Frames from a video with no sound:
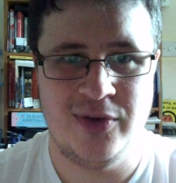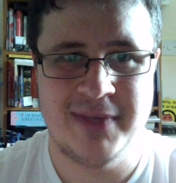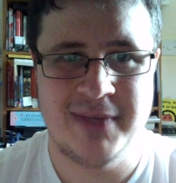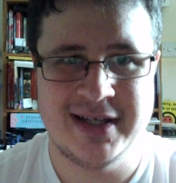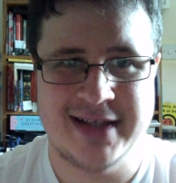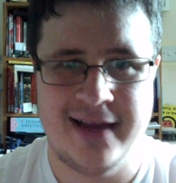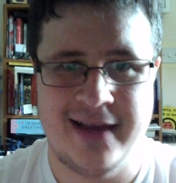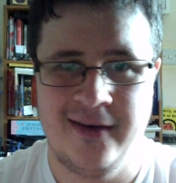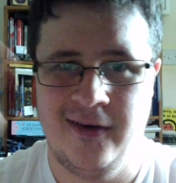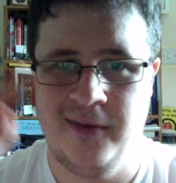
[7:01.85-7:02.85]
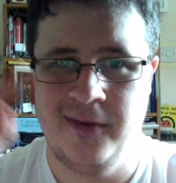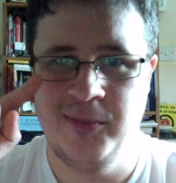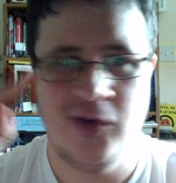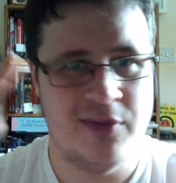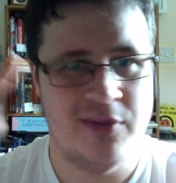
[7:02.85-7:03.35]
to say. I'm not
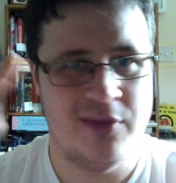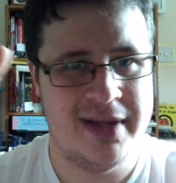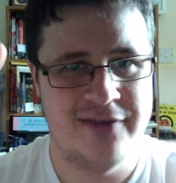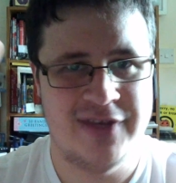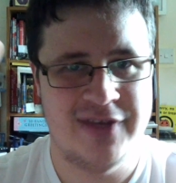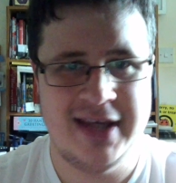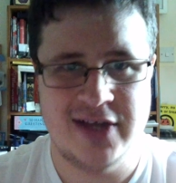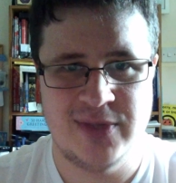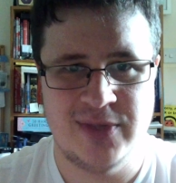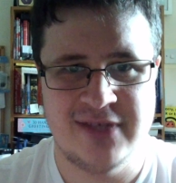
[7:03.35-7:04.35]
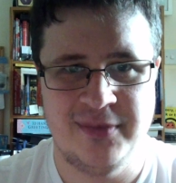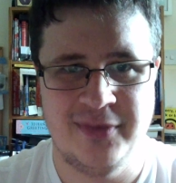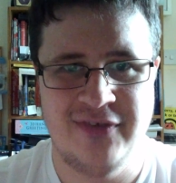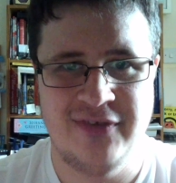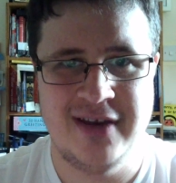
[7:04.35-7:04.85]
going to be alone for next week's Football
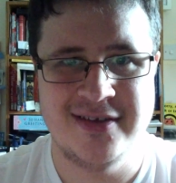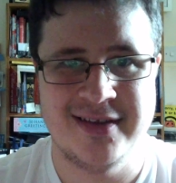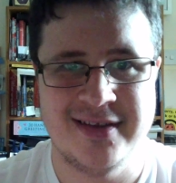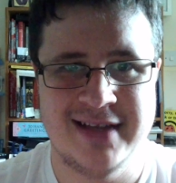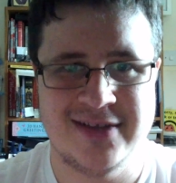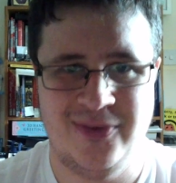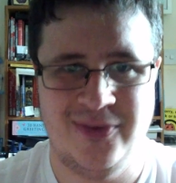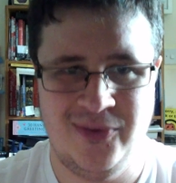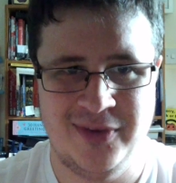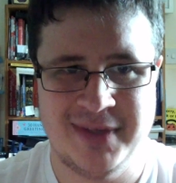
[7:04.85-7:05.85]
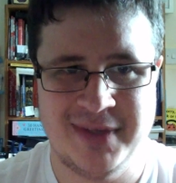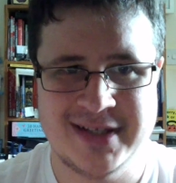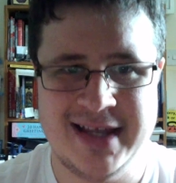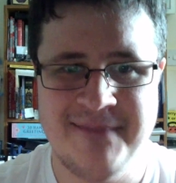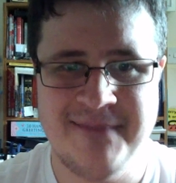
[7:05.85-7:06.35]
with Redders. That's all I'm going to
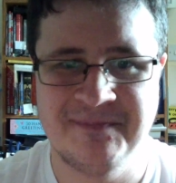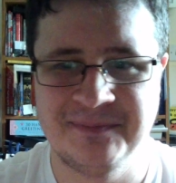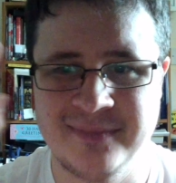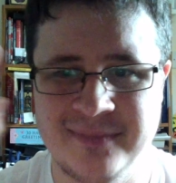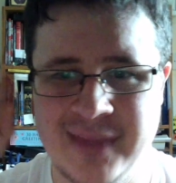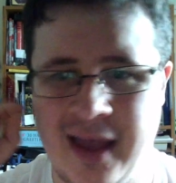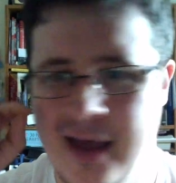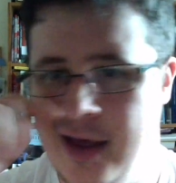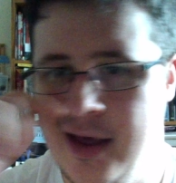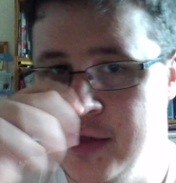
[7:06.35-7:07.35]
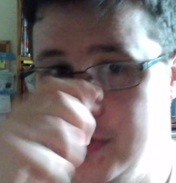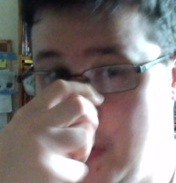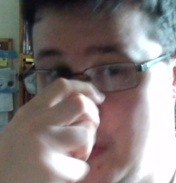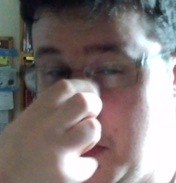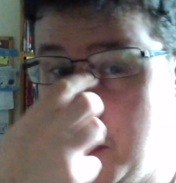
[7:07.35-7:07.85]
say.
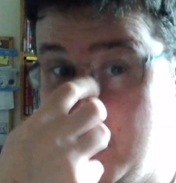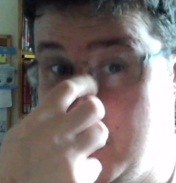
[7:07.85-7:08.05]
So